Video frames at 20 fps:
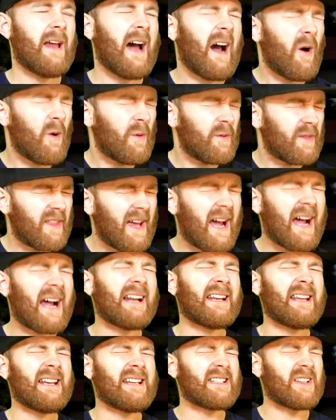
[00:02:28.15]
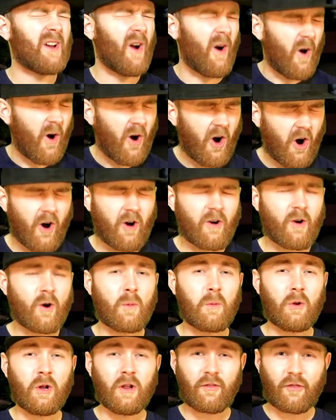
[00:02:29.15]
Now, that is a
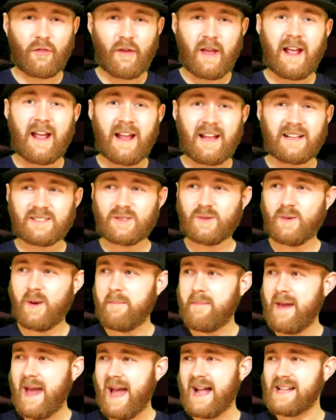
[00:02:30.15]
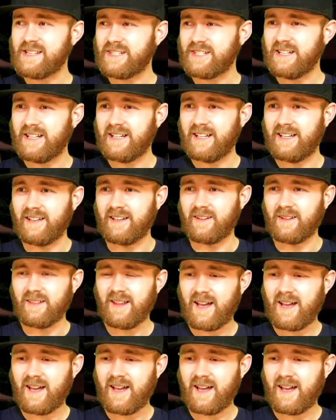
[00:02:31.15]
horrible thing to imagine.